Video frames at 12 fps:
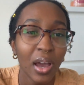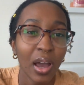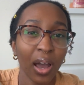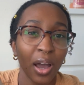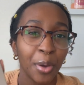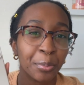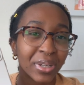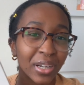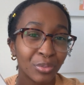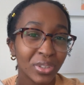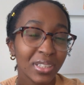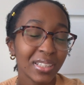But I
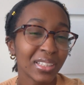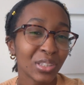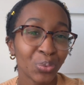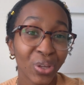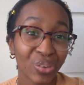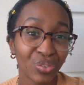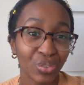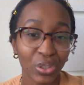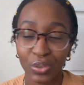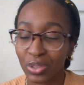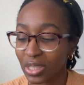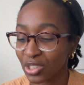really like the way it
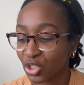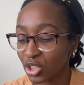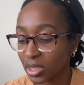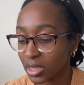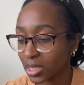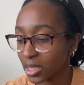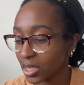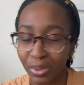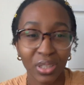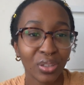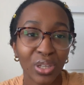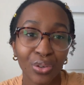feels. It's just
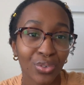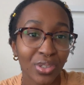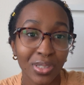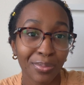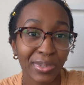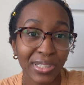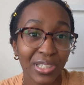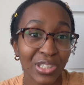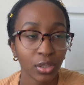healing for some reason.